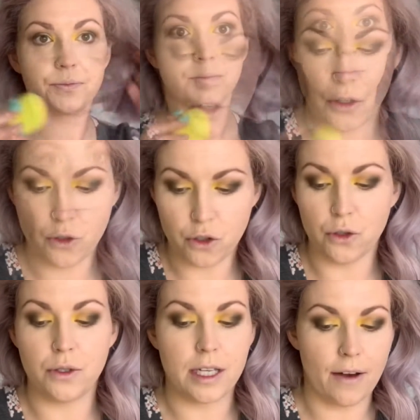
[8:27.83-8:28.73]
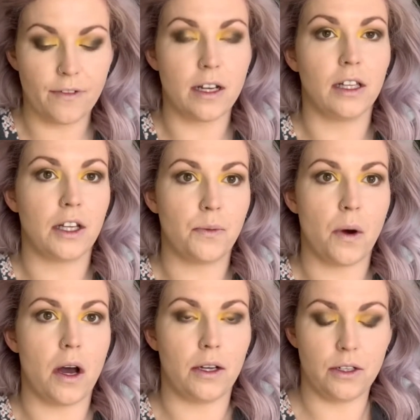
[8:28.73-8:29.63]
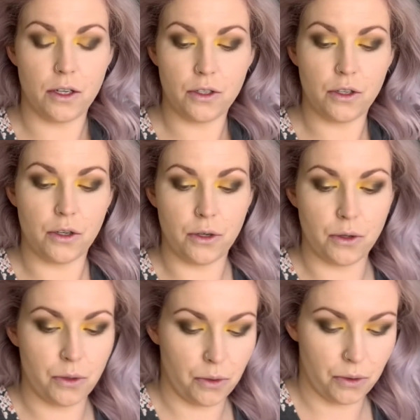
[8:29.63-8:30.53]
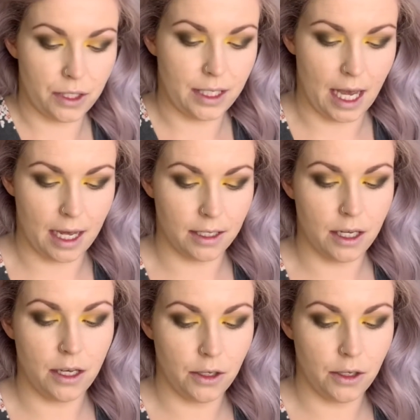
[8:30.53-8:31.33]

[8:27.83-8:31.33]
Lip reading: You do definitely want to set